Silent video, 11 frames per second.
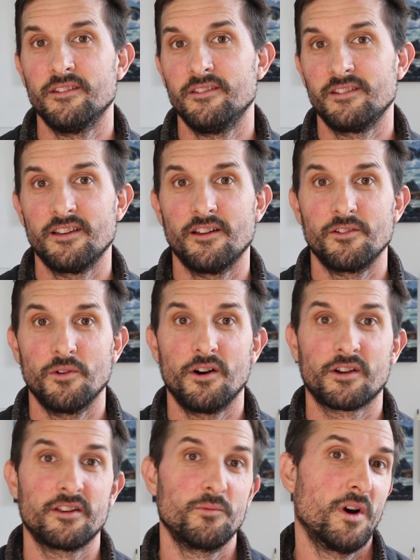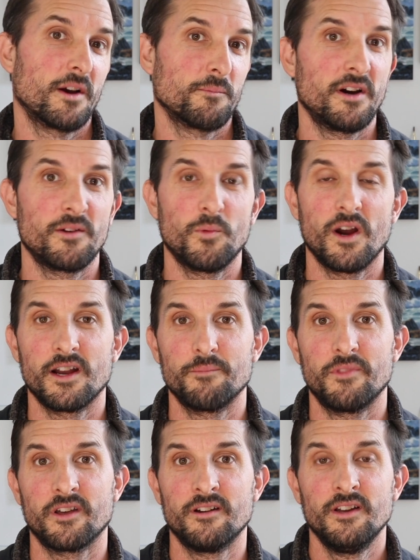and you know, I can work my way
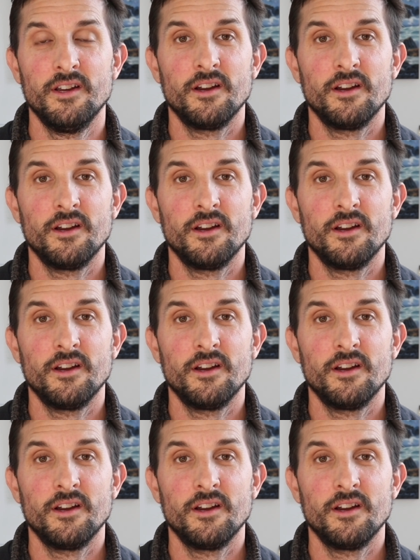up the